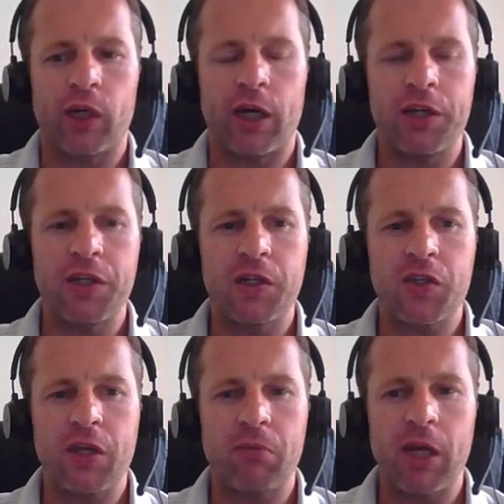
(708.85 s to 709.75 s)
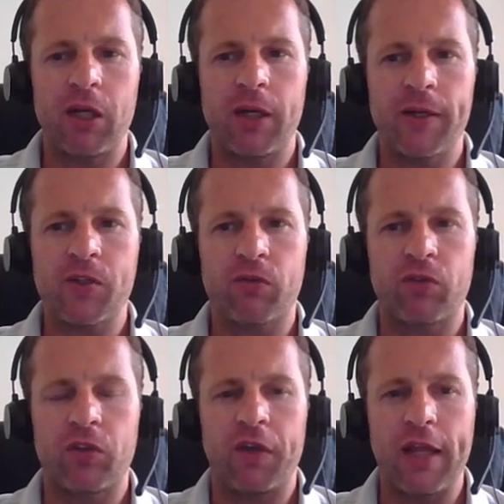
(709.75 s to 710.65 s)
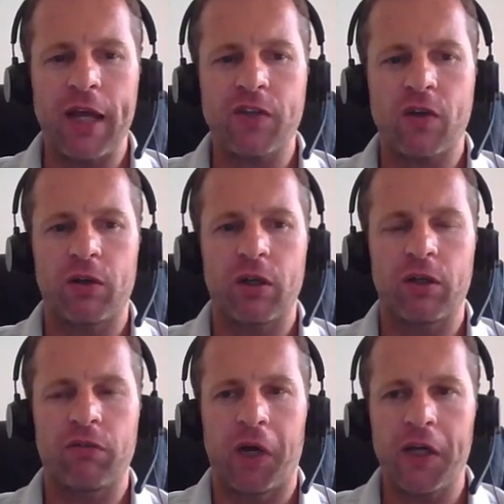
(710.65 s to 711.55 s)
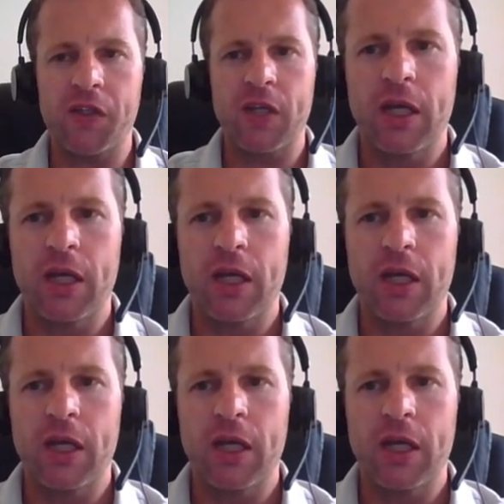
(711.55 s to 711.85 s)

What I did is I made a list of the DNATs on the device,